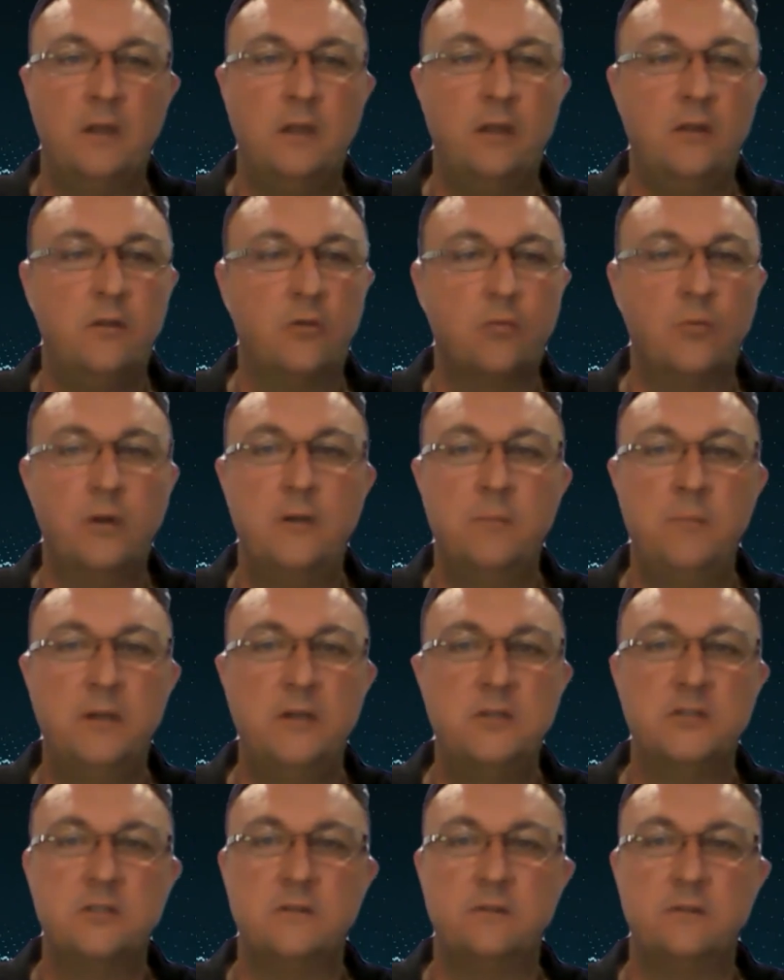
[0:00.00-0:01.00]
in 3
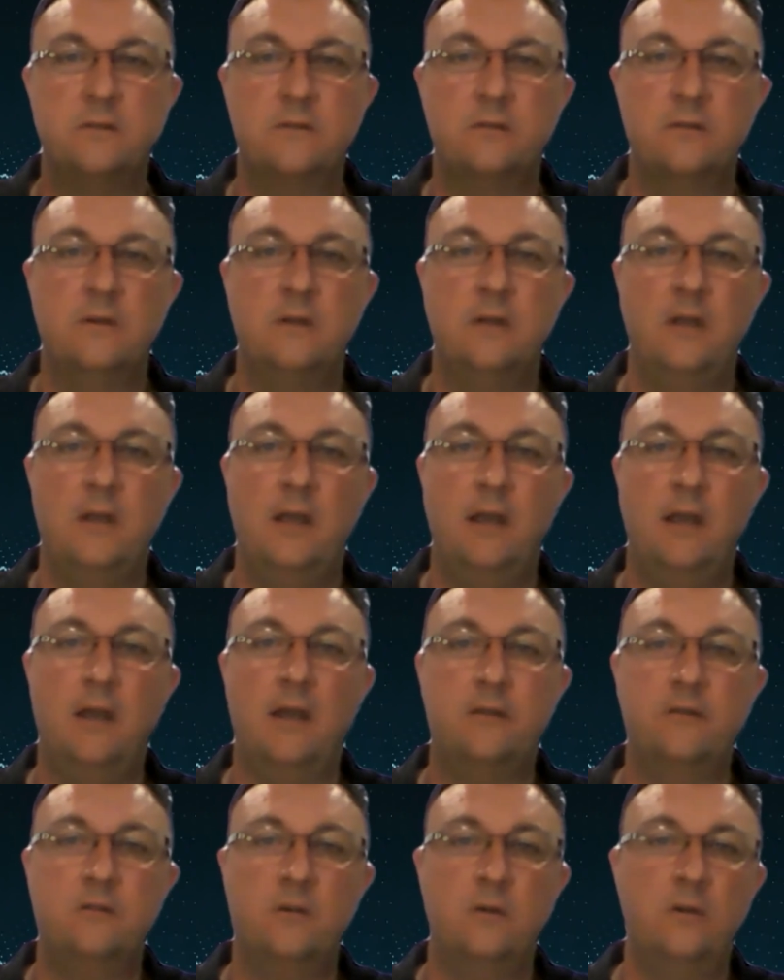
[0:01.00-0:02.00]
dimensions.
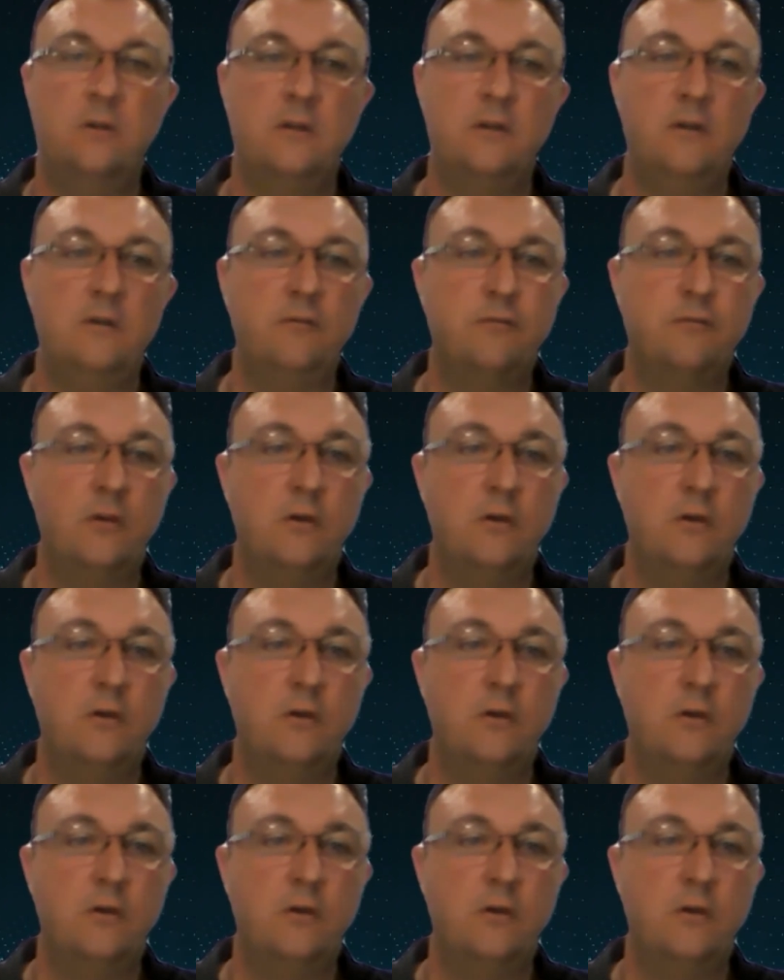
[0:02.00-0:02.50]
So you can infer